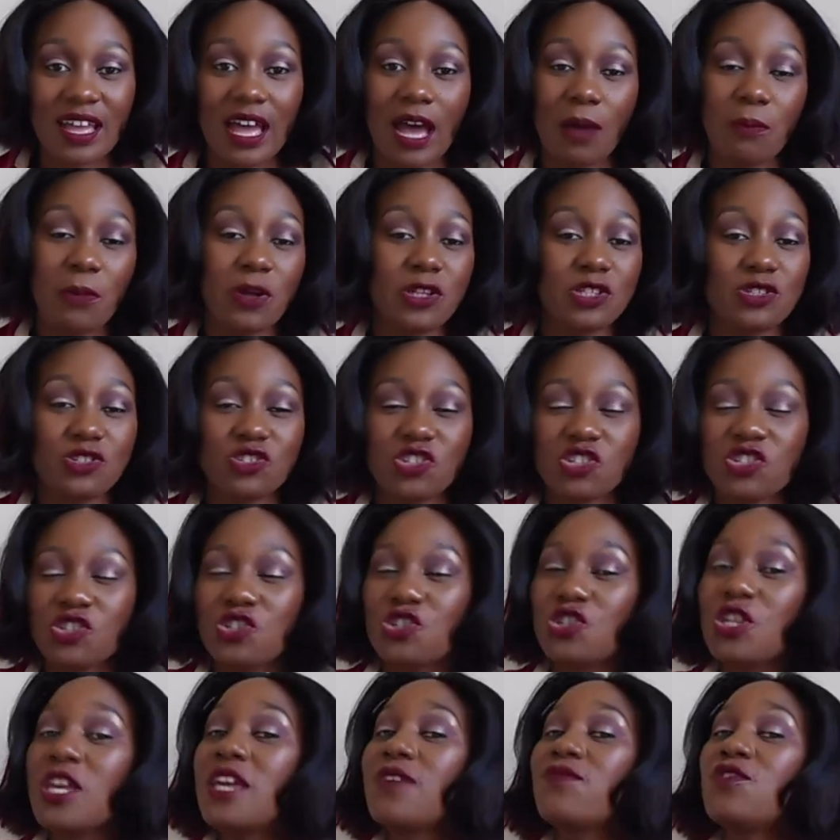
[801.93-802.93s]
I'm going to
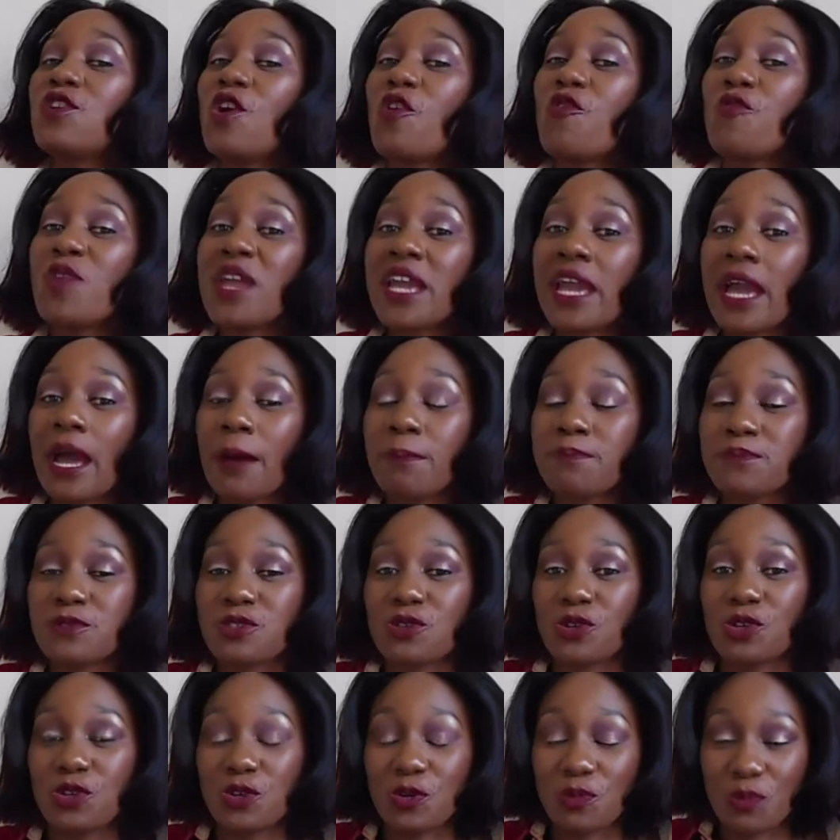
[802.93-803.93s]
just give you a recap
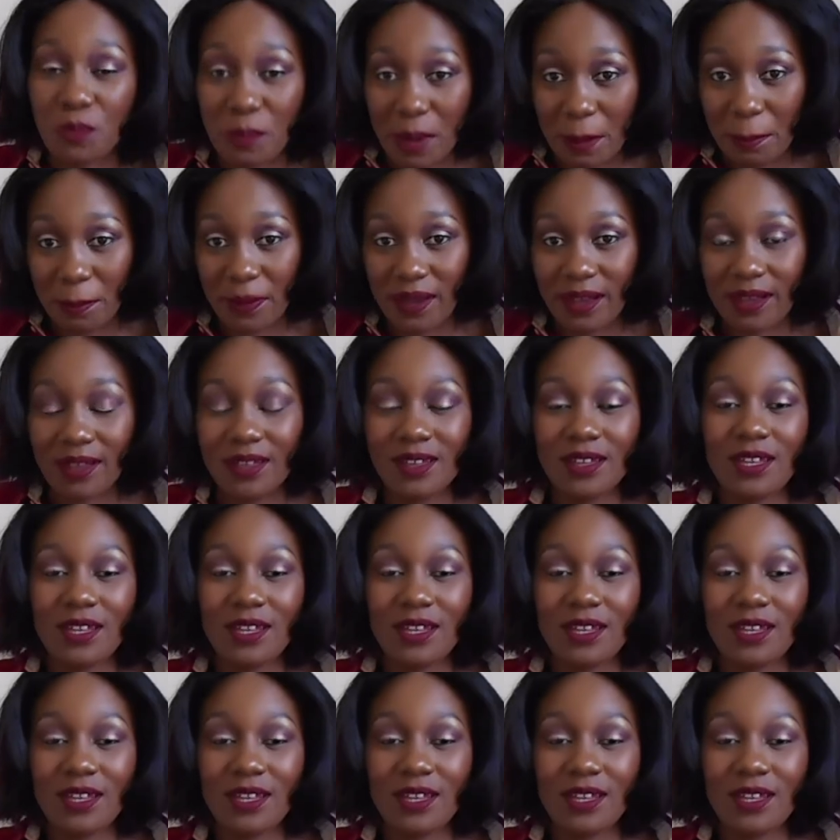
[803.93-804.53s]
so you remember.